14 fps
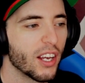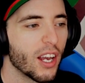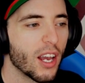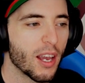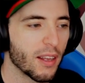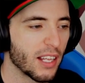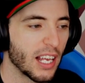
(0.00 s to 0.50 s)

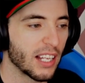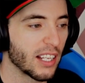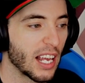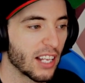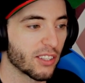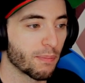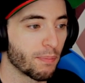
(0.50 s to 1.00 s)
It, it,
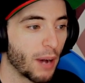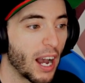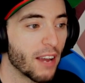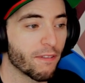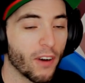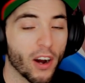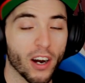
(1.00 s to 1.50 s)
it's by
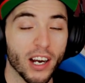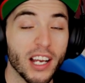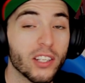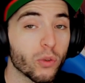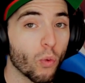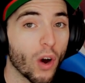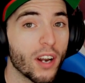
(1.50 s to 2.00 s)
far, it's
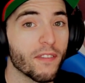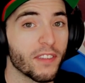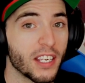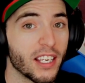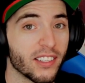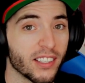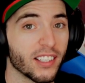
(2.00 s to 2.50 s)
one of the
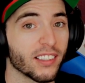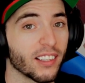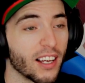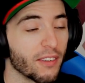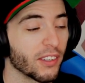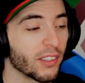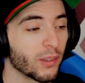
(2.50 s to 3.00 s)
easiest
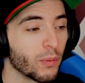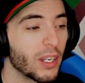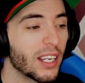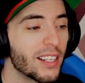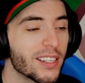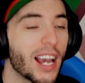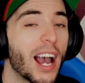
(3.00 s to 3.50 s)
levels. We
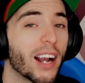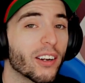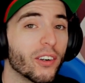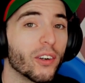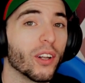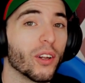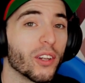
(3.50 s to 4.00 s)
can
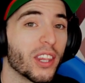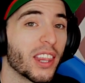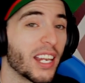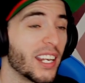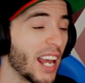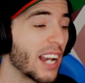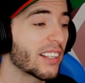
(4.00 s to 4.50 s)
tackle the
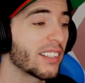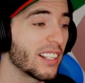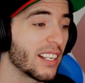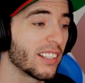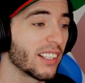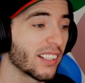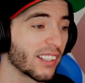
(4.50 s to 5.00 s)
next
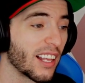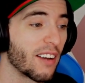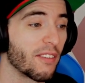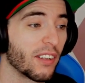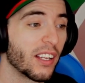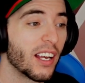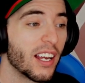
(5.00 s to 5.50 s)
easiest
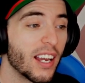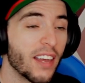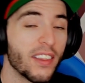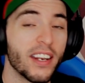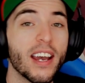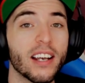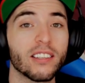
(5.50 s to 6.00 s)
level in the
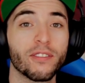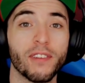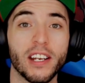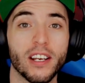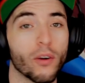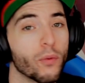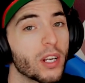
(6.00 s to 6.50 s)
next
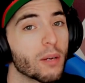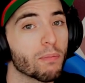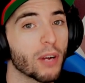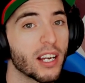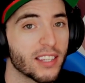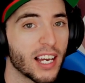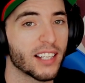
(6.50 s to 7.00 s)
video. We could
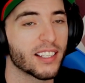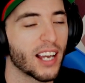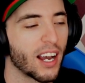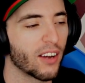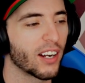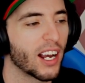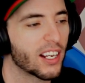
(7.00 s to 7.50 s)
break that
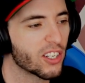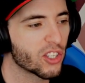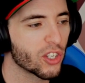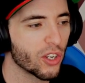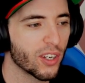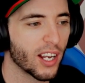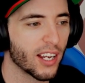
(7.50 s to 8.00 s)
down and I can show
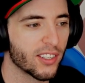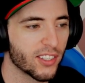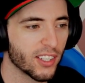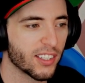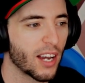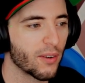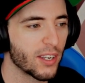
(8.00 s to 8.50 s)
you guys
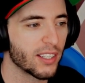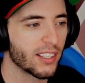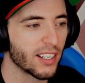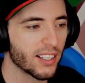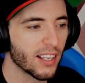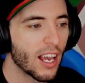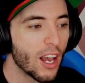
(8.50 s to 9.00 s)
just how easy it
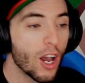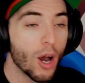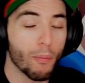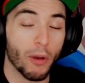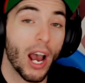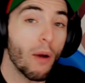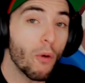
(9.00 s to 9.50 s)
is.
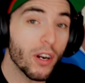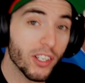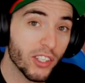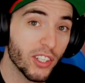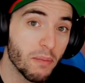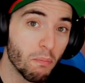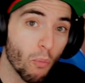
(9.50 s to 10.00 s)
But I wanna
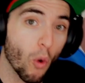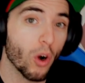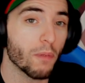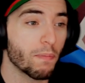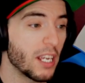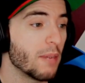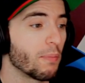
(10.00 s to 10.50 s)
see
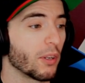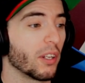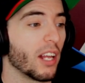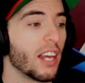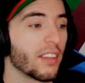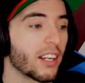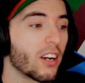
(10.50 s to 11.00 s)
more people
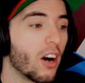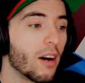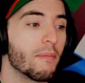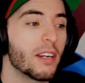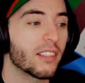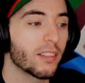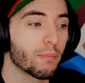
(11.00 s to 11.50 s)
in the
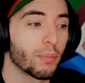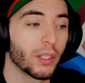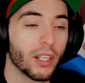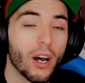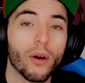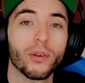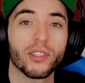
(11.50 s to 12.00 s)
comments
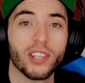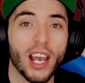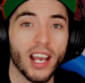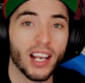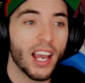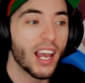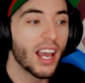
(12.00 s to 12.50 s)
below saying